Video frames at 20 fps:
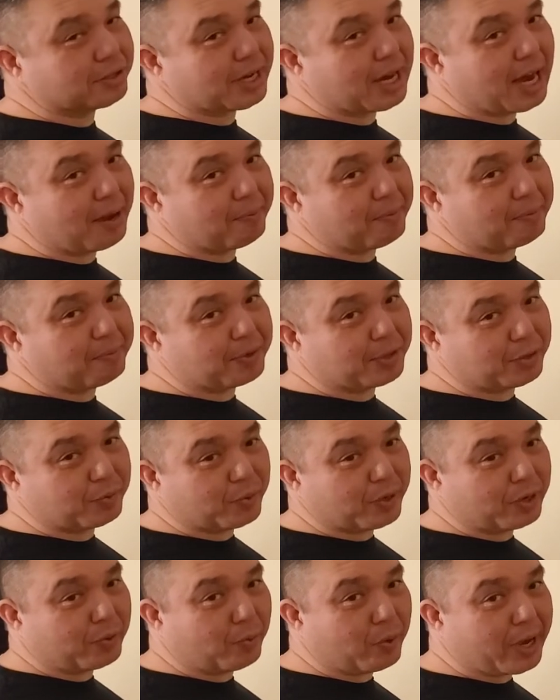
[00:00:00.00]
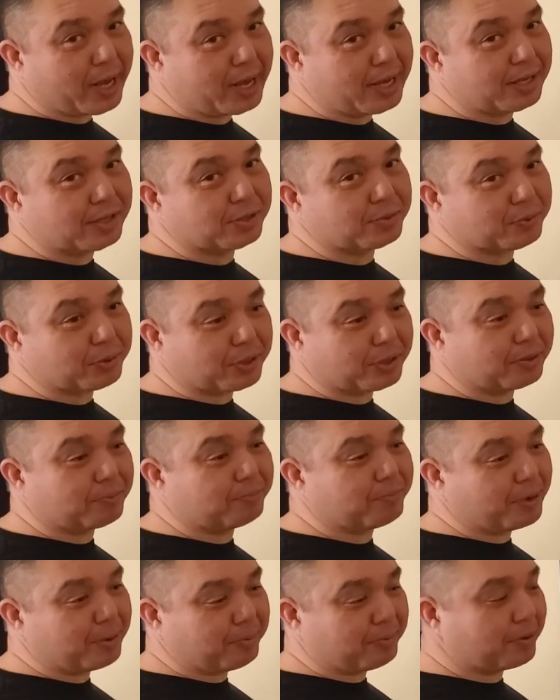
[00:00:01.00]
time in between weigh-ins when
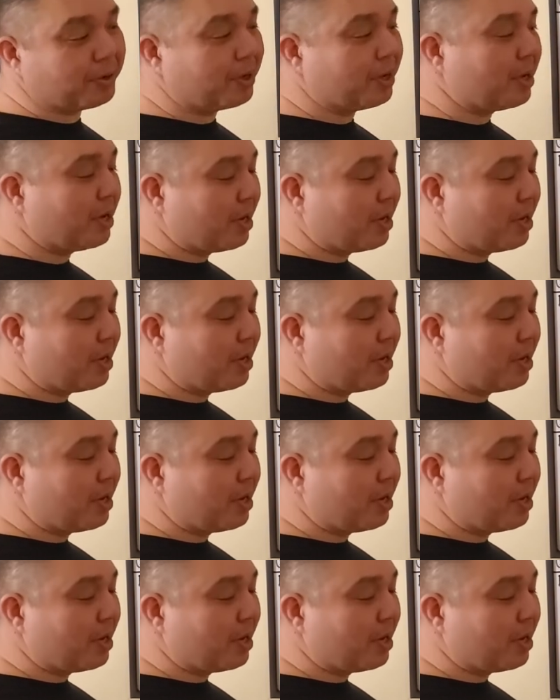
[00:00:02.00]
people